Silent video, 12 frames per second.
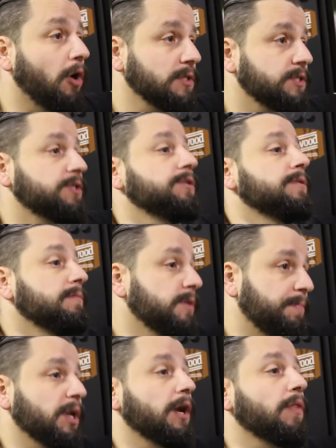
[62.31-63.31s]
malts
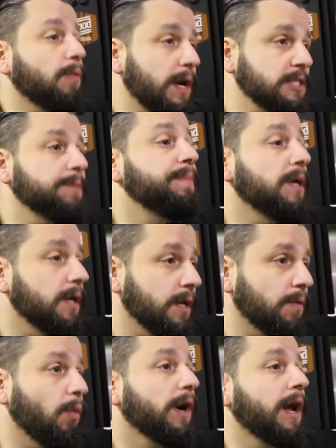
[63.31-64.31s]
depending on the
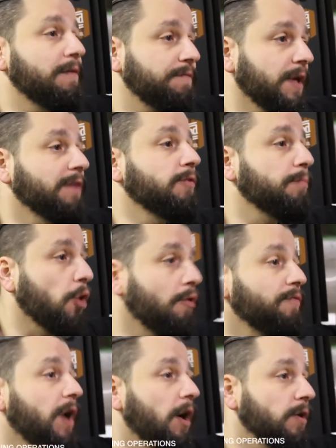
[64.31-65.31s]
recipe and what kind of flavor
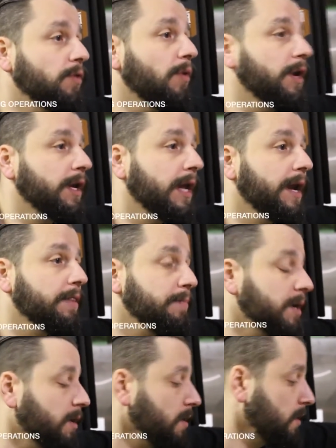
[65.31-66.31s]
profile you want to get out
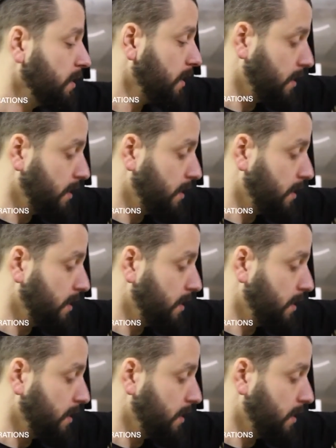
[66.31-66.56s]
of beer.